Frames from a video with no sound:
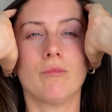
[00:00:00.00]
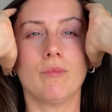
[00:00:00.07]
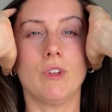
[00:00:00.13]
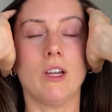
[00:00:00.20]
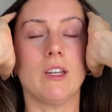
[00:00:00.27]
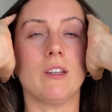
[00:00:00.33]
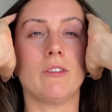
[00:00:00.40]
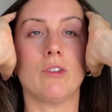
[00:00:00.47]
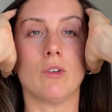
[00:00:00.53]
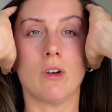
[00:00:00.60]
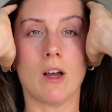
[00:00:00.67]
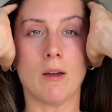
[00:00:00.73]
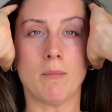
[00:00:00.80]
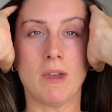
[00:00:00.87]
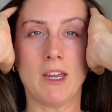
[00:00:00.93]
And if you're
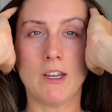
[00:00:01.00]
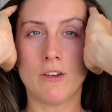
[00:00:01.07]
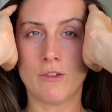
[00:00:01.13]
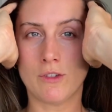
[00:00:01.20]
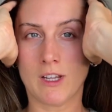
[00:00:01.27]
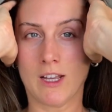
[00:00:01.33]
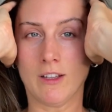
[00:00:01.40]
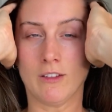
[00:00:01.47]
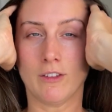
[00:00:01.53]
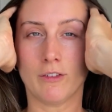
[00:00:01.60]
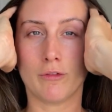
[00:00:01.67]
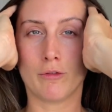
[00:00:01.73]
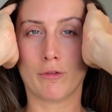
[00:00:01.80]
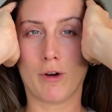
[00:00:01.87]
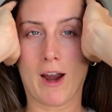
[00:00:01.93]
like me and you tend to
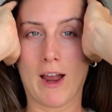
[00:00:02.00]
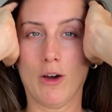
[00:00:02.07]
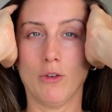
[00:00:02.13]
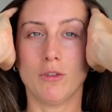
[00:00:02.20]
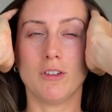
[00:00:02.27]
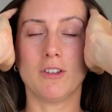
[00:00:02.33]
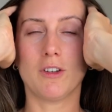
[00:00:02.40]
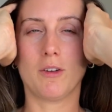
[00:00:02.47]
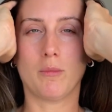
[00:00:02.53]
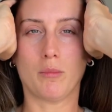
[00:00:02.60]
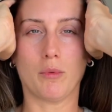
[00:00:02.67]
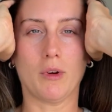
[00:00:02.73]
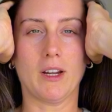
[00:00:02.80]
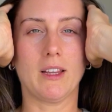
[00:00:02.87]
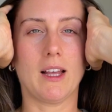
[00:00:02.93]
frown,
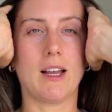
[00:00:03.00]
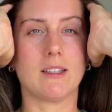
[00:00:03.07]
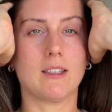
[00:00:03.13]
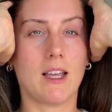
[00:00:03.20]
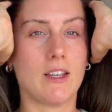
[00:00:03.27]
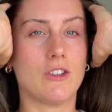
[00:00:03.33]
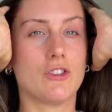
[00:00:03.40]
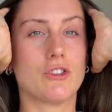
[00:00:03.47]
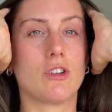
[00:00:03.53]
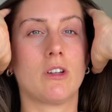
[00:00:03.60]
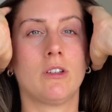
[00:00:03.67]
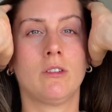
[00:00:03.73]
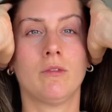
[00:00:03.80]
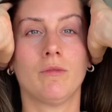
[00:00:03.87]
bring that attention